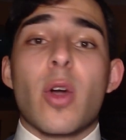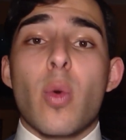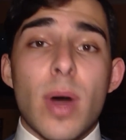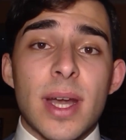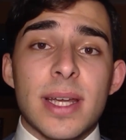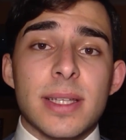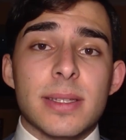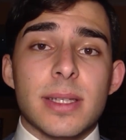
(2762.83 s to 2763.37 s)

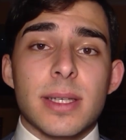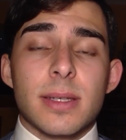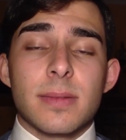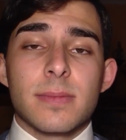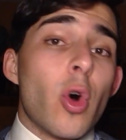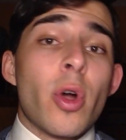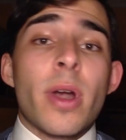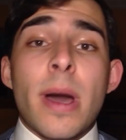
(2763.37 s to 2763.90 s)
equality
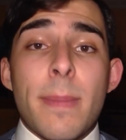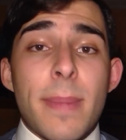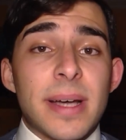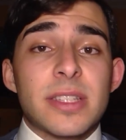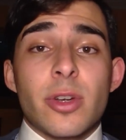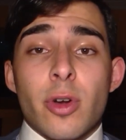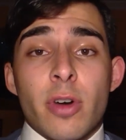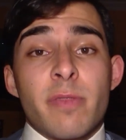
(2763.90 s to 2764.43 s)
or a
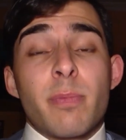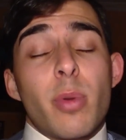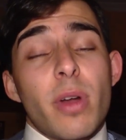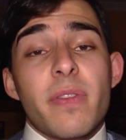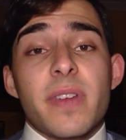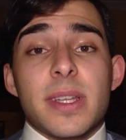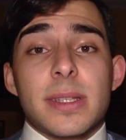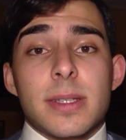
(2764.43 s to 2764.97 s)
matter of
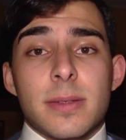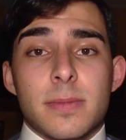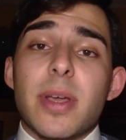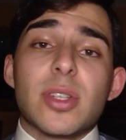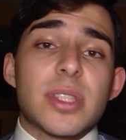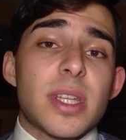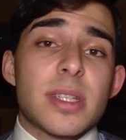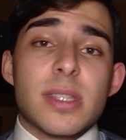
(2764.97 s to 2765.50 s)
profit,
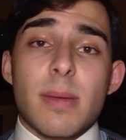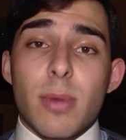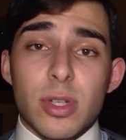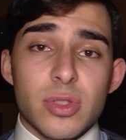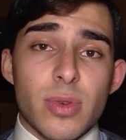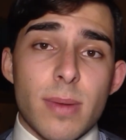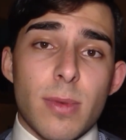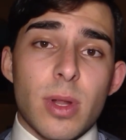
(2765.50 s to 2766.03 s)
because it is
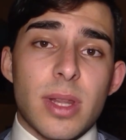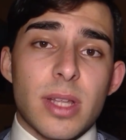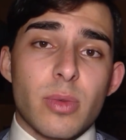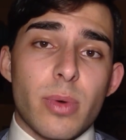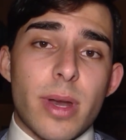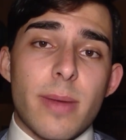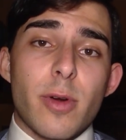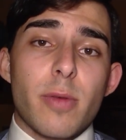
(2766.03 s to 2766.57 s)
demonstrable that
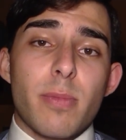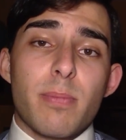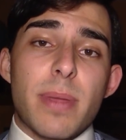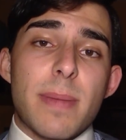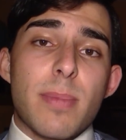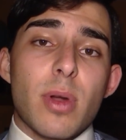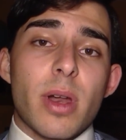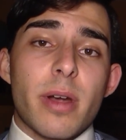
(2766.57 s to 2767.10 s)
whenever
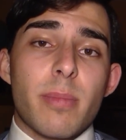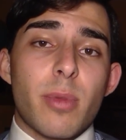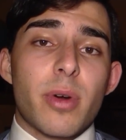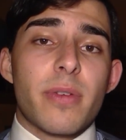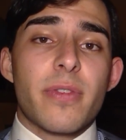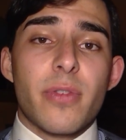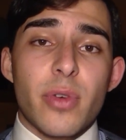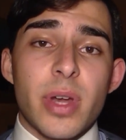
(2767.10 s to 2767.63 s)
people are more
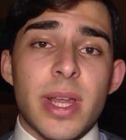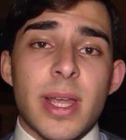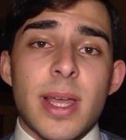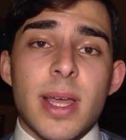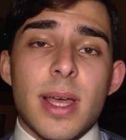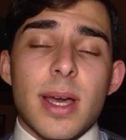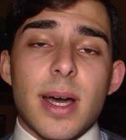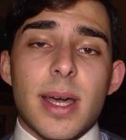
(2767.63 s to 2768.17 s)
free
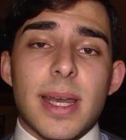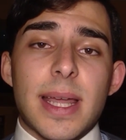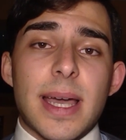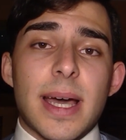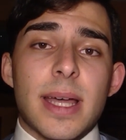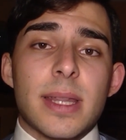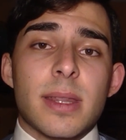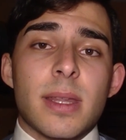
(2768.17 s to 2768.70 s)
and
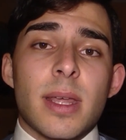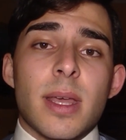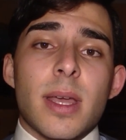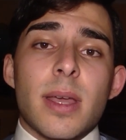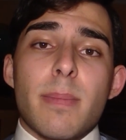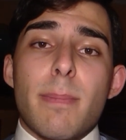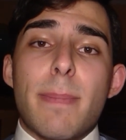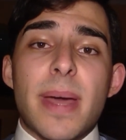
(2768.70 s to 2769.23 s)
can
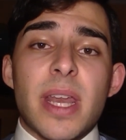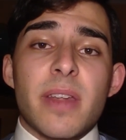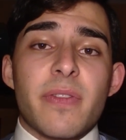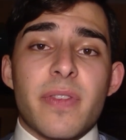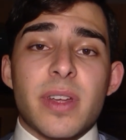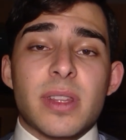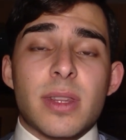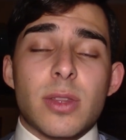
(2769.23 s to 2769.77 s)

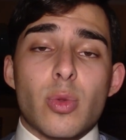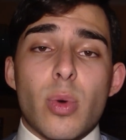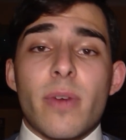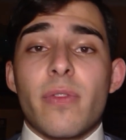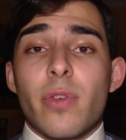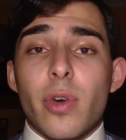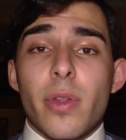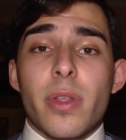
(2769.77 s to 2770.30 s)
benefit to a
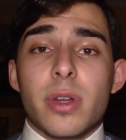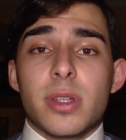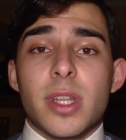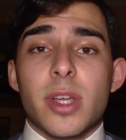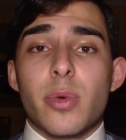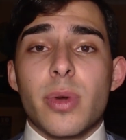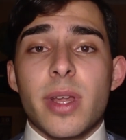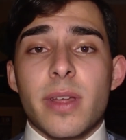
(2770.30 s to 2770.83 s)
further
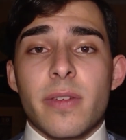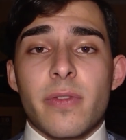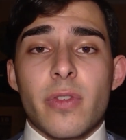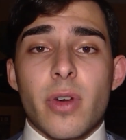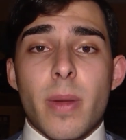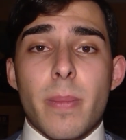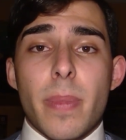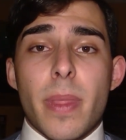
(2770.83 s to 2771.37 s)
degree
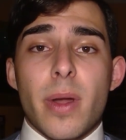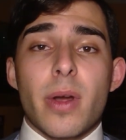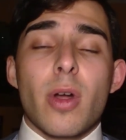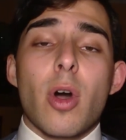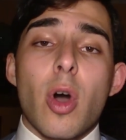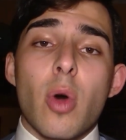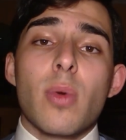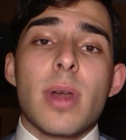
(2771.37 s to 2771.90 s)
from their
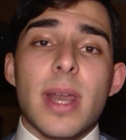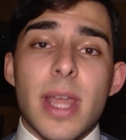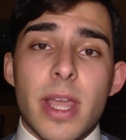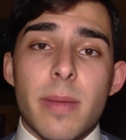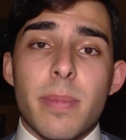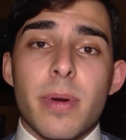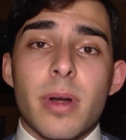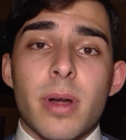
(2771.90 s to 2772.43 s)
own
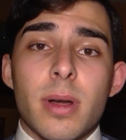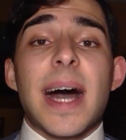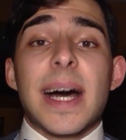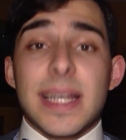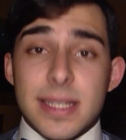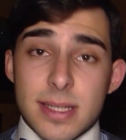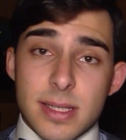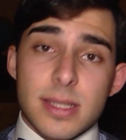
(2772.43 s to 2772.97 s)
labor
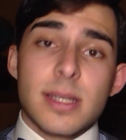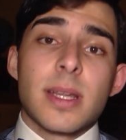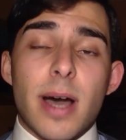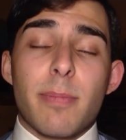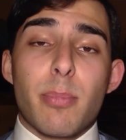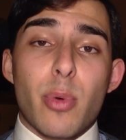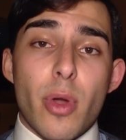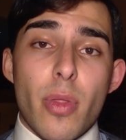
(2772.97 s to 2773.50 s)
as a
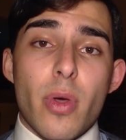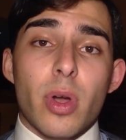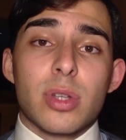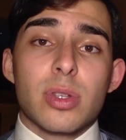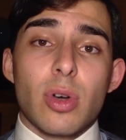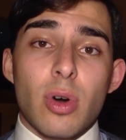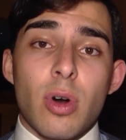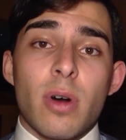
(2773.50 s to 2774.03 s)

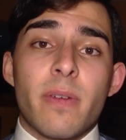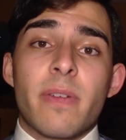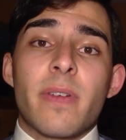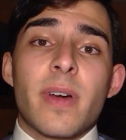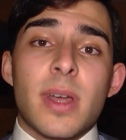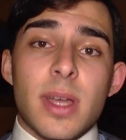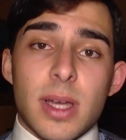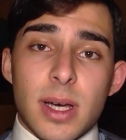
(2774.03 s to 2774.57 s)
product of
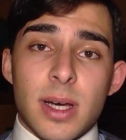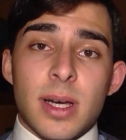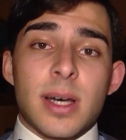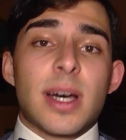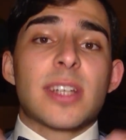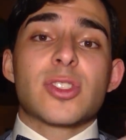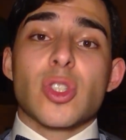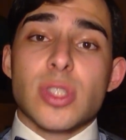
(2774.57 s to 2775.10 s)

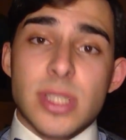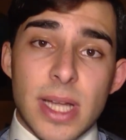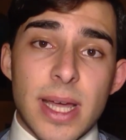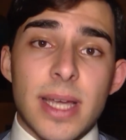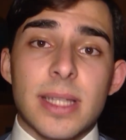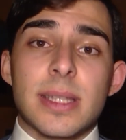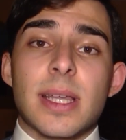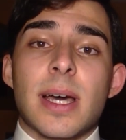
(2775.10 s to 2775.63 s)
a
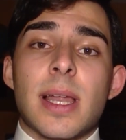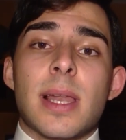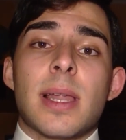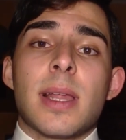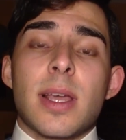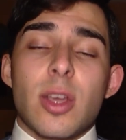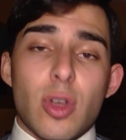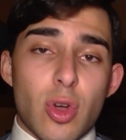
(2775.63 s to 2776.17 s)
societal
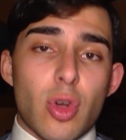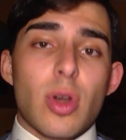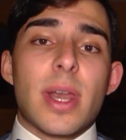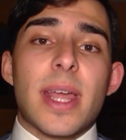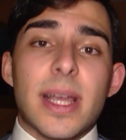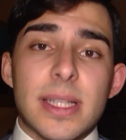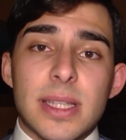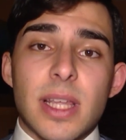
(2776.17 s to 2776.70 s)

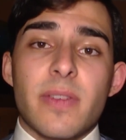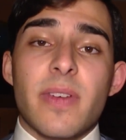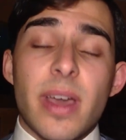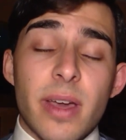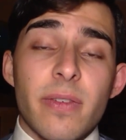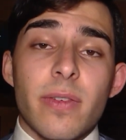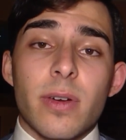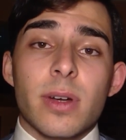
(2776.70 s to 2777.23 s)
collective
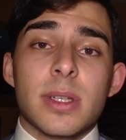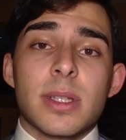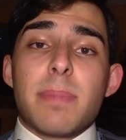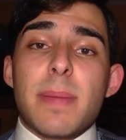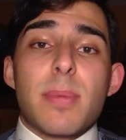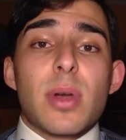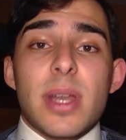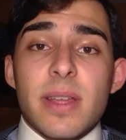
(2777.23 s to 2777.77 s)
effort,
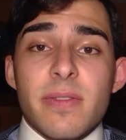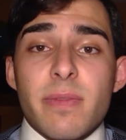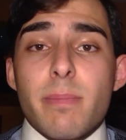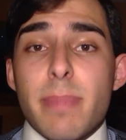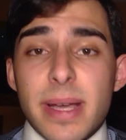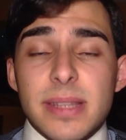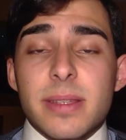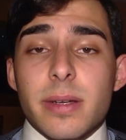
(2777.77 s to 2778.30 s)
people live
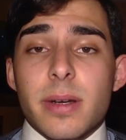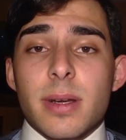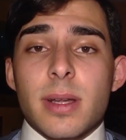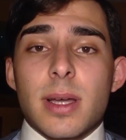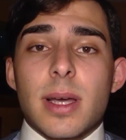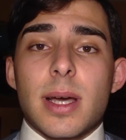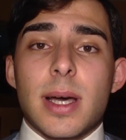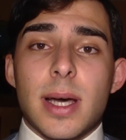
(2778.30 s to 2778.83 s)
better
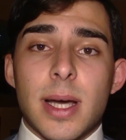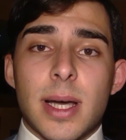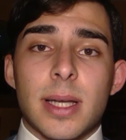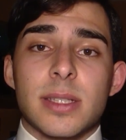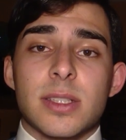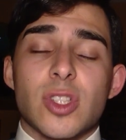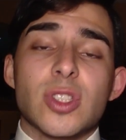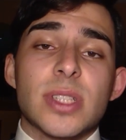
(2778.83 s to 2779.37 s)

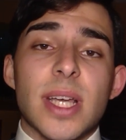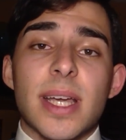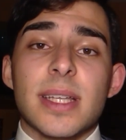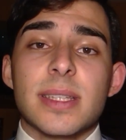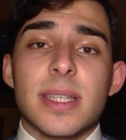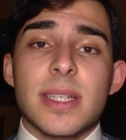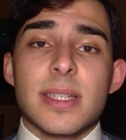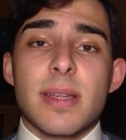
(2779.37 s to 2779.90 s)
and
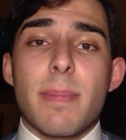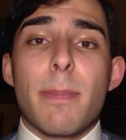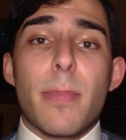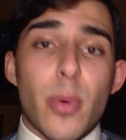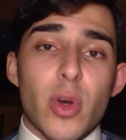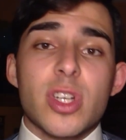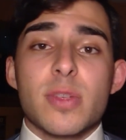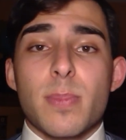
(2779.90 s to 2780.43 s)
societies
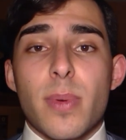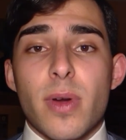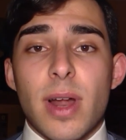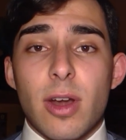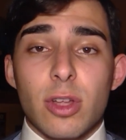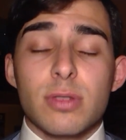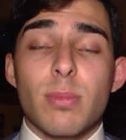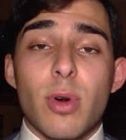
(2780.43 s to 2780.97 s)
prosper a
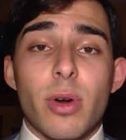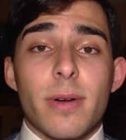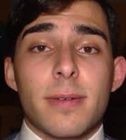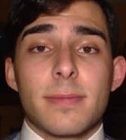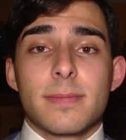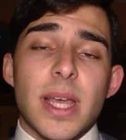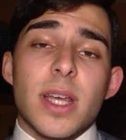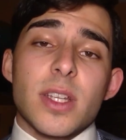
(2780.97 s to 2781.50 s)
lot more.
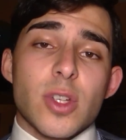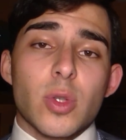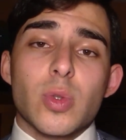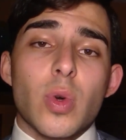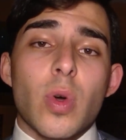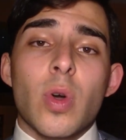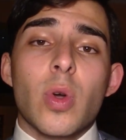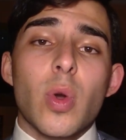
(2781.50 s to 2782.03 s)
So to
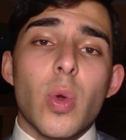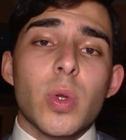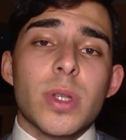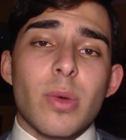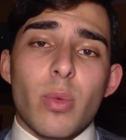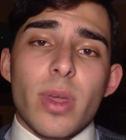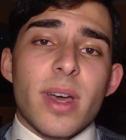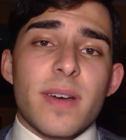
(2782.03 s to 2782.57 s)
conclude,
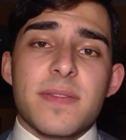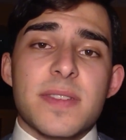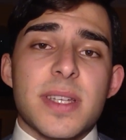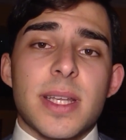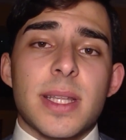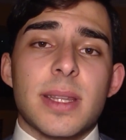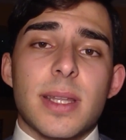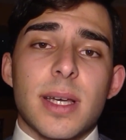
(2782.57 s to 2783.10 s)
we have
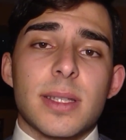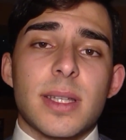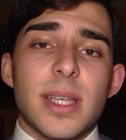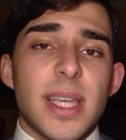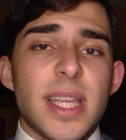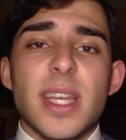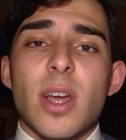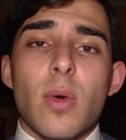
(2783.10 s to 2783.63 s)
seen that
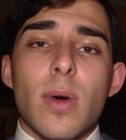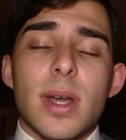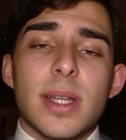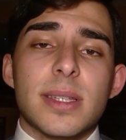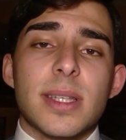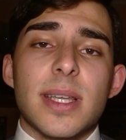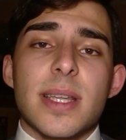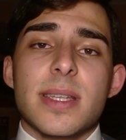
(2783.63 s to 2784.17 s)

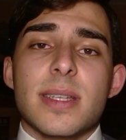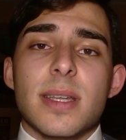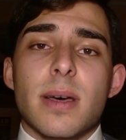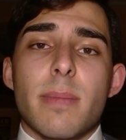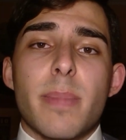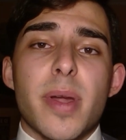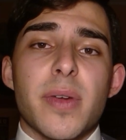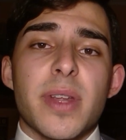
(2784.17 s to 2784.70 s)
inequality is
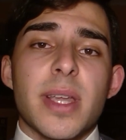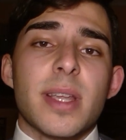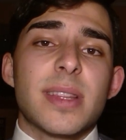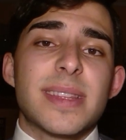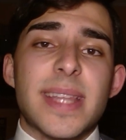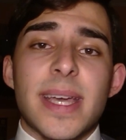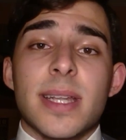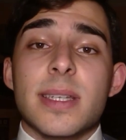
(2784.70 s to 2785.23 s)
a very
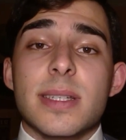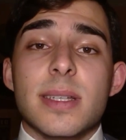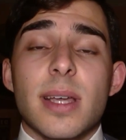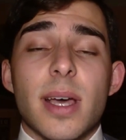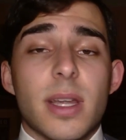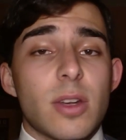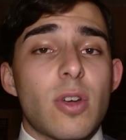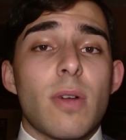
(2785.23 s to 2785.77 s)
dense
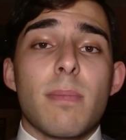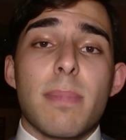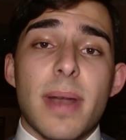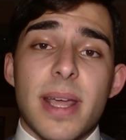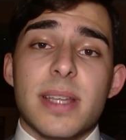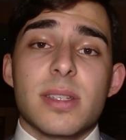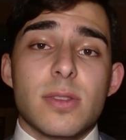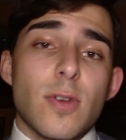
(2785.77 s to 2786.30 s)
and
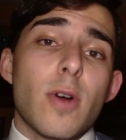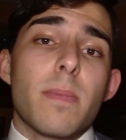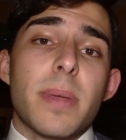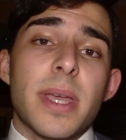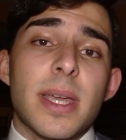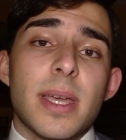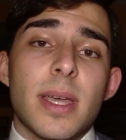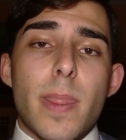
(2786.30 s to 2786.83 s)
complex
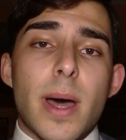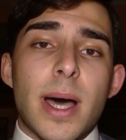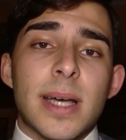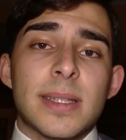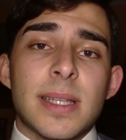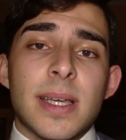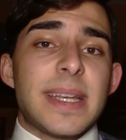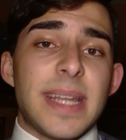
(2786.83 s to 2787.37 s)
topic
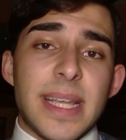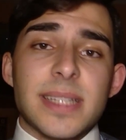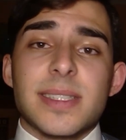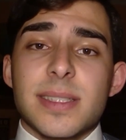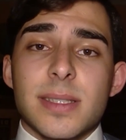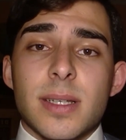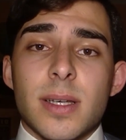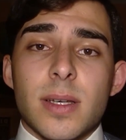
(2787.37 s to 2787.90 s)
that
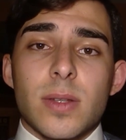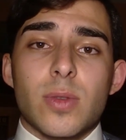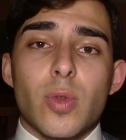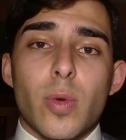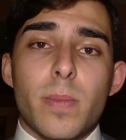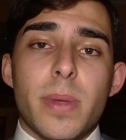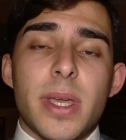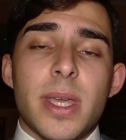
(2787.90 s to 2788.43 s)
needs
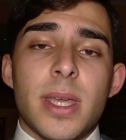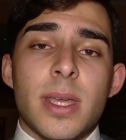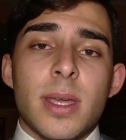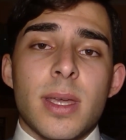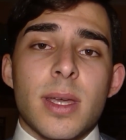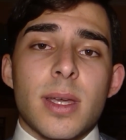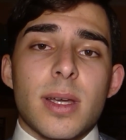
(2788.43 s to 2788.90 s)
to be